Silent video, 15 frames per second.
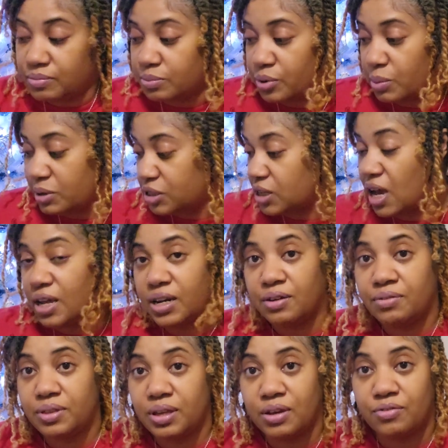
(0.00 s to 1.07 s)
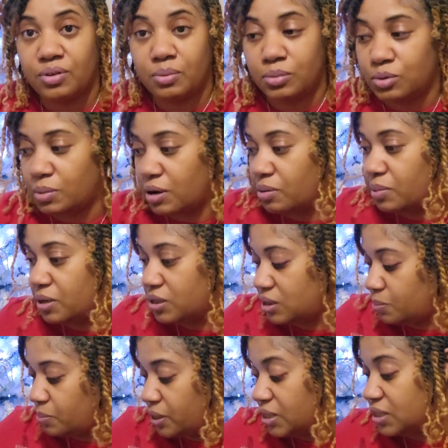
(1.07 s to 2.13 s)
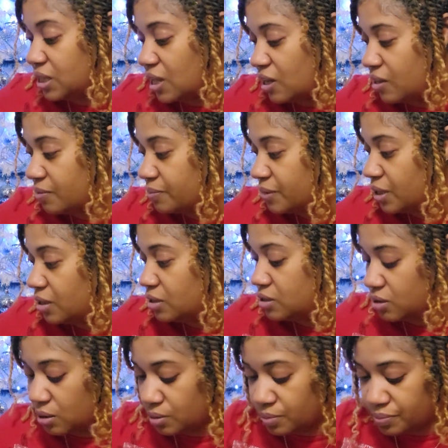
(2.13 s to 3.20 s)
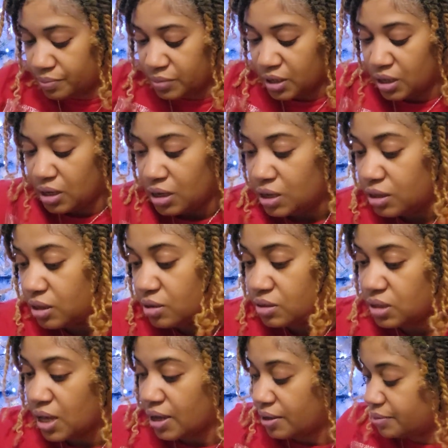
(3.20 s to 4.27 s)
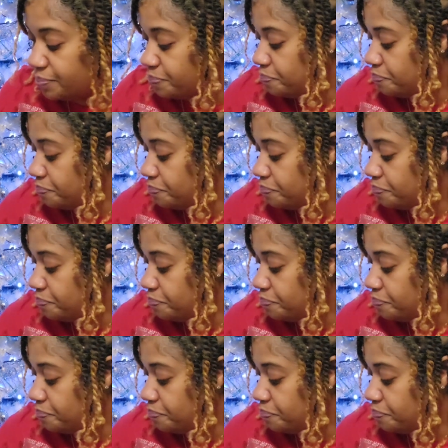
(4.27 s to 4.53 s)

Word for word: pretty much gotten everything from Blueberry Bliss, Bliss line. So there's that.